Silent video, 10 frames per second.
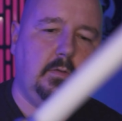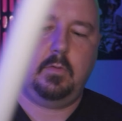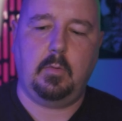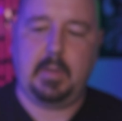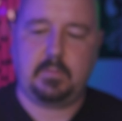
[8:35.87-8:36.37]

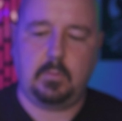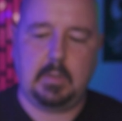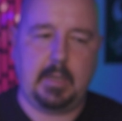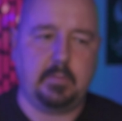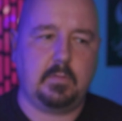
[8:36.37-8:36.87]
Go back to
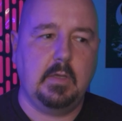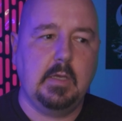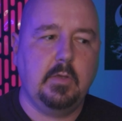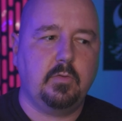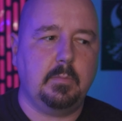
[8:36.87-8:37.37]
Alliance.
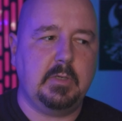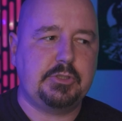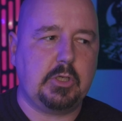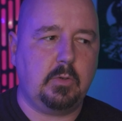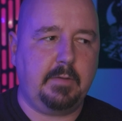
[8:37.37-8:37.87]
So I'm going to
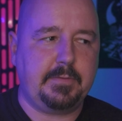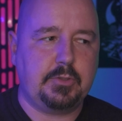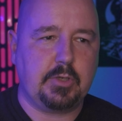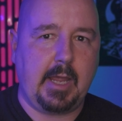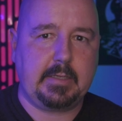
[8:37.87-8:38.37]
show off the
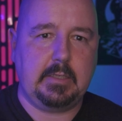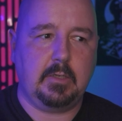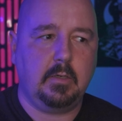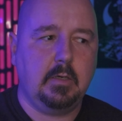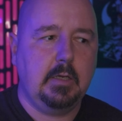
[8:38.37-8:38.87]
track
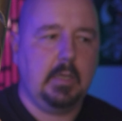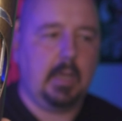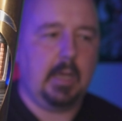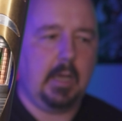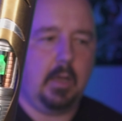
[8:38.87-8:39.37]
here.
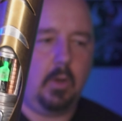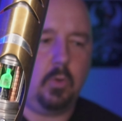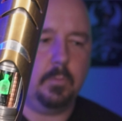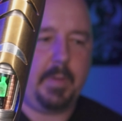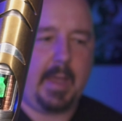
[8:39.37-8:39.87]

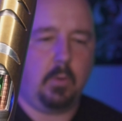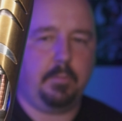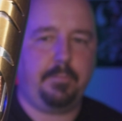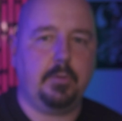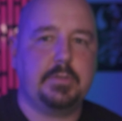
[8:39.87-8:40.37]
Hold power
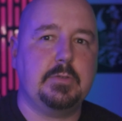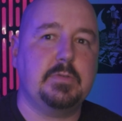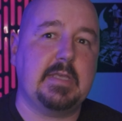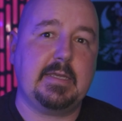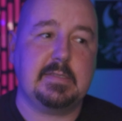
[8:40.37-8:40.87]
for 2
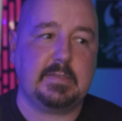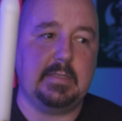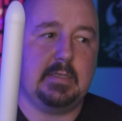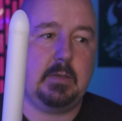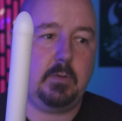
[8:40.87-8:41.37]
seconds in
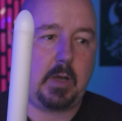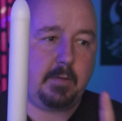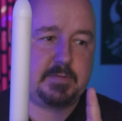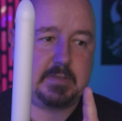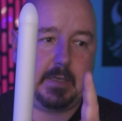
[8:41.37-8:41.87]
the
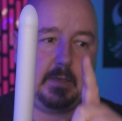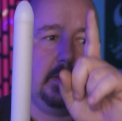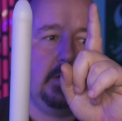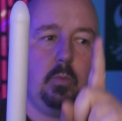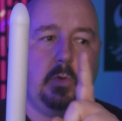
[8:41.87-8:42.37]
off state
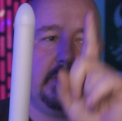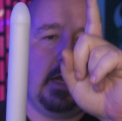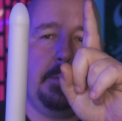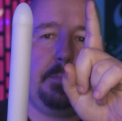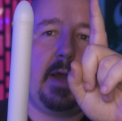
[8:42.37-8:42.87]
with it
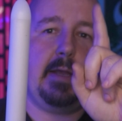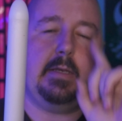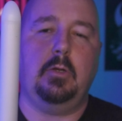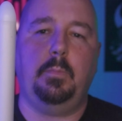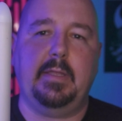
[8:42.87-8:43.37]
upright and
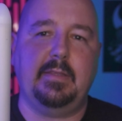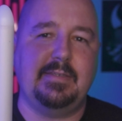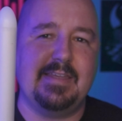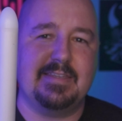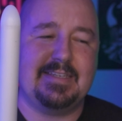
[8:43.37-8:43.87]
it'll play the
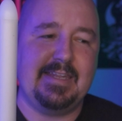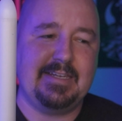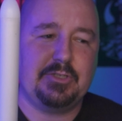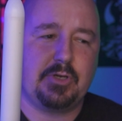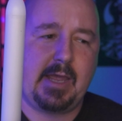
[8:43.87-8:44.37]

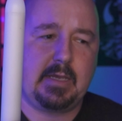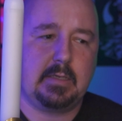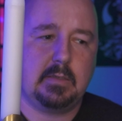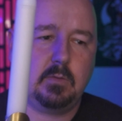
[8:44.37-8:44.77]
designated track.